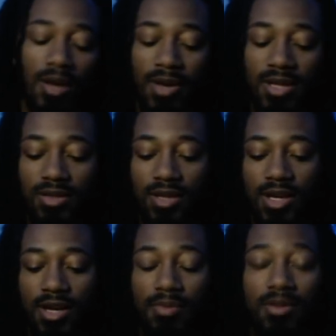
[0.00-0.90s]
Comments,
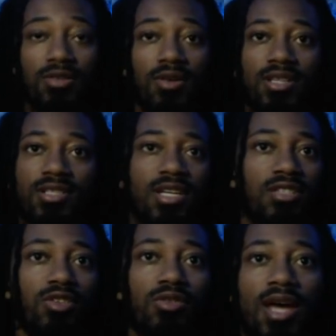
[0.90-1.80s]
please don't
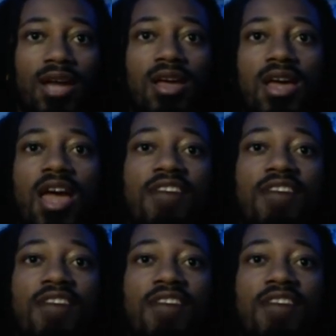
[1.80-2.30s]
hesitate to do that.